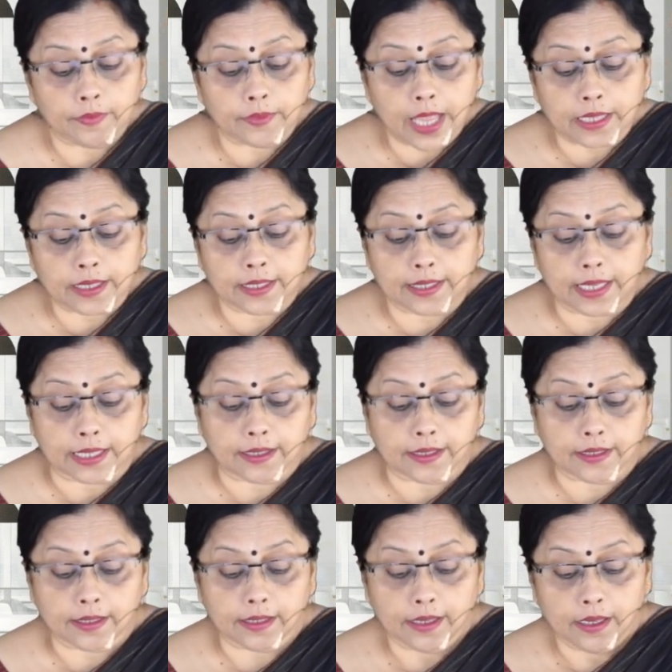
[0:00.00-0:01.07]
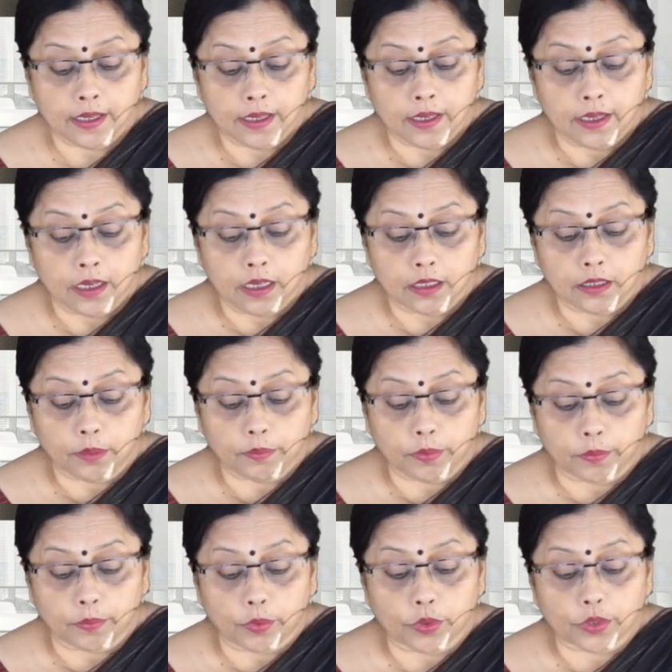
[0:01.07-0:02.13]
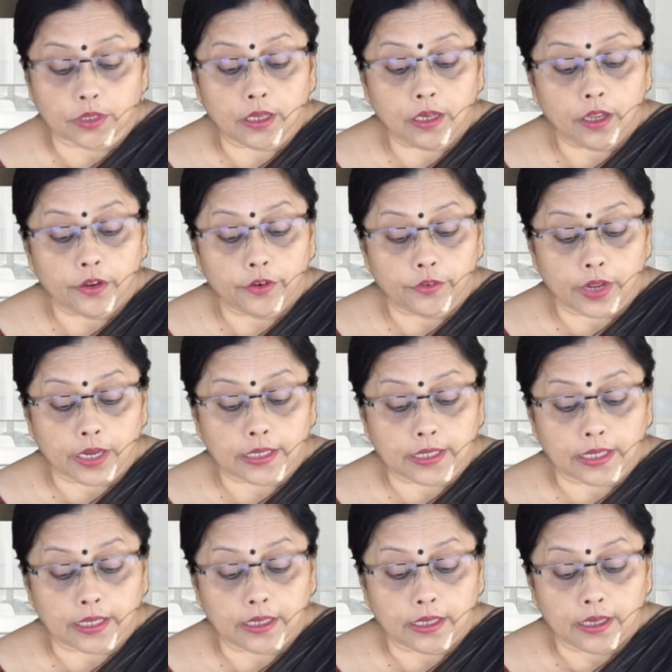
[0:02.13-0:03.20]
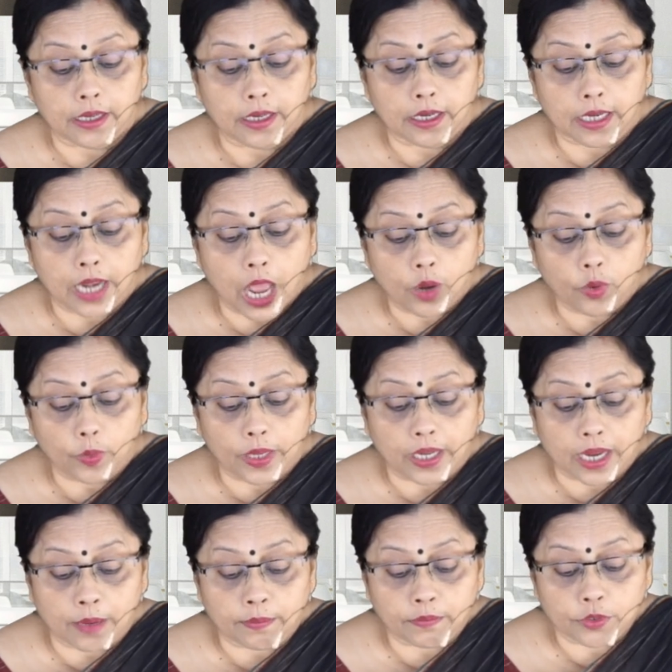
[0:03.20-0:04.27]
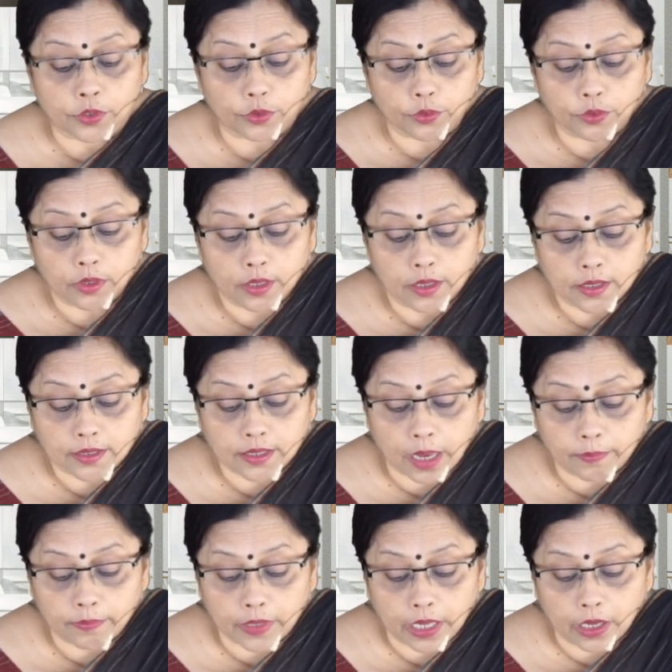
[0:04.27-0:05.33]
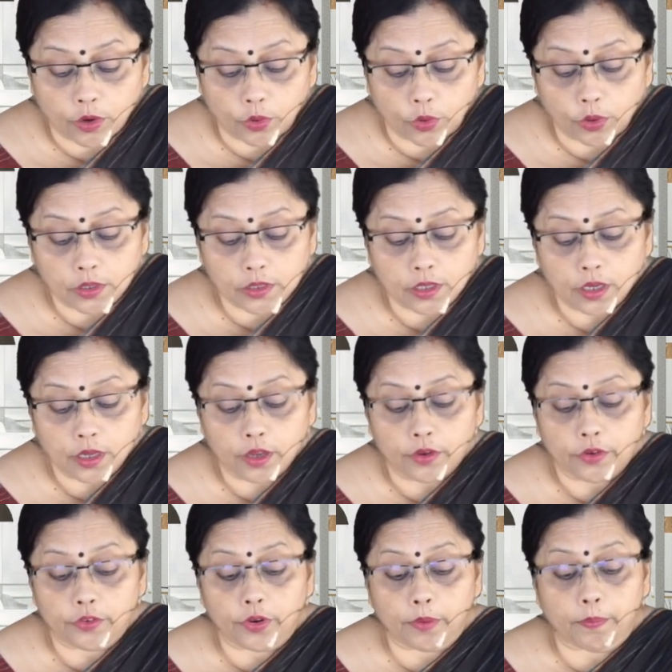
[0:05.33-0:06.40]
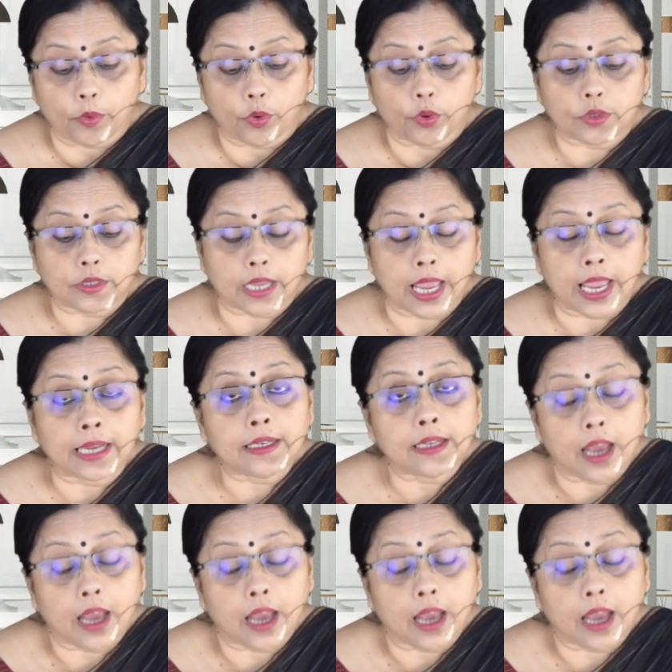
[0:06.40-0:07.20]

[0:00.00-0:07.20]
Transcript: That sets the proposal writing. Now we come to something called report and